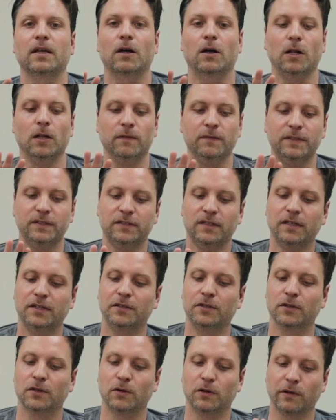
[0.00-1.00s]
All of a sudden,
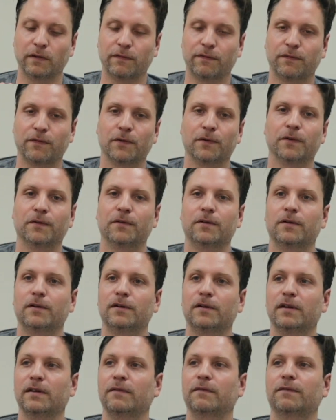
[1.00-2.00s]
you're going
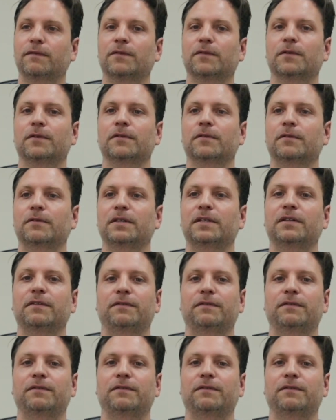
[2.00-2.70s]
further and further in,